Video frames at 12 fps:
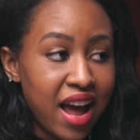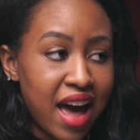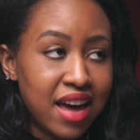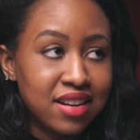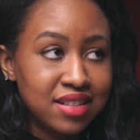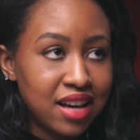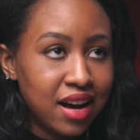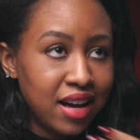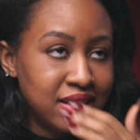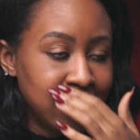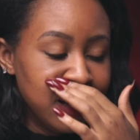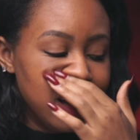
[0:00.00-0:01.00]
I added
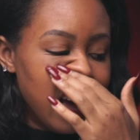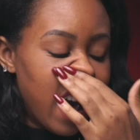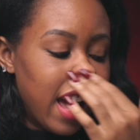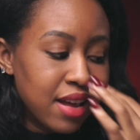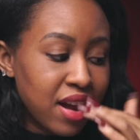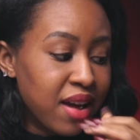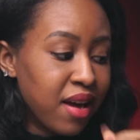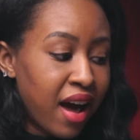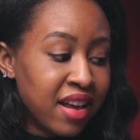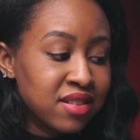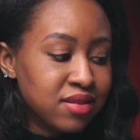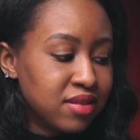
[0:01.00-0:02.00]
ties.
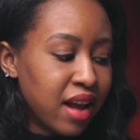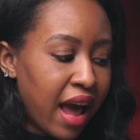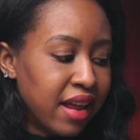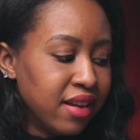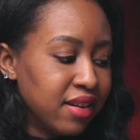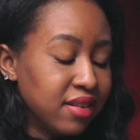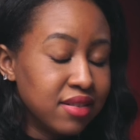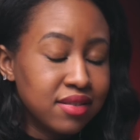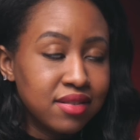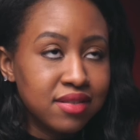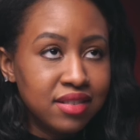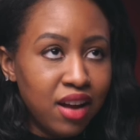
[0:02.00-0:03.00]
I
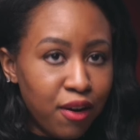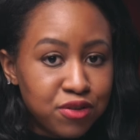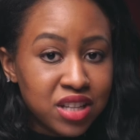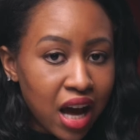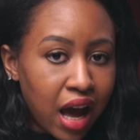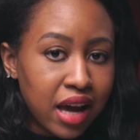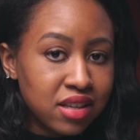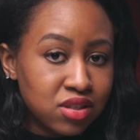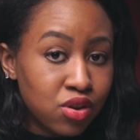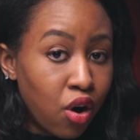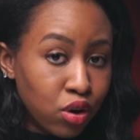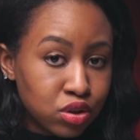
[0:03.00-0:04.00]
love
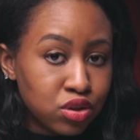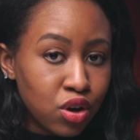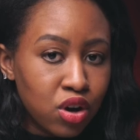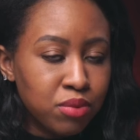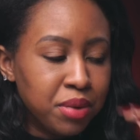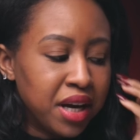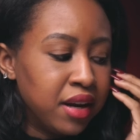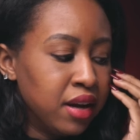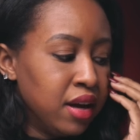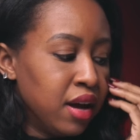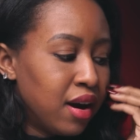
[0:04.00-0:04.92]
ties also, but